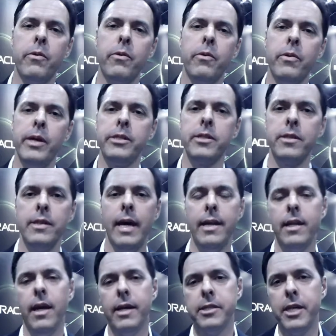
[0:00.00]
One of the reasons
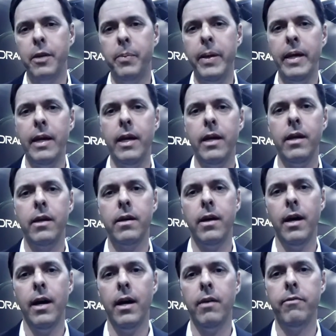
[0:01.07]
that
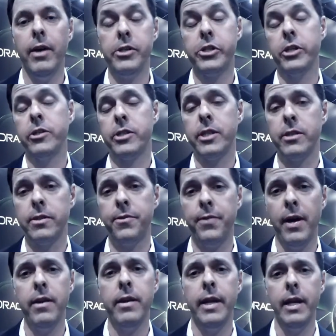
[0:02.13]
SAP Ventures is
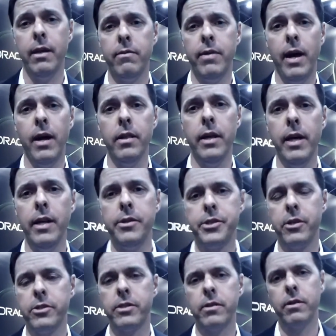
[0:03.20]
funding Violin
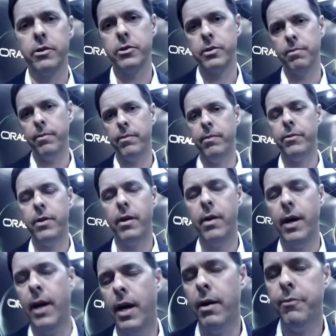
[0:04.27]
is there's
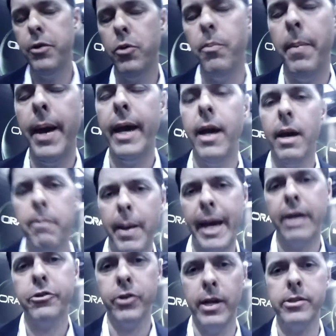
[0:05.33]
a few
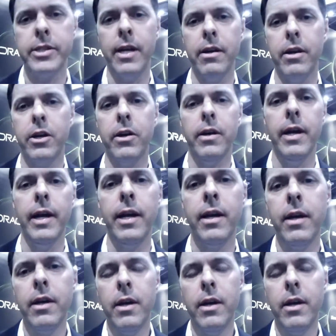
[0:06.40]
mega trends that are occurring.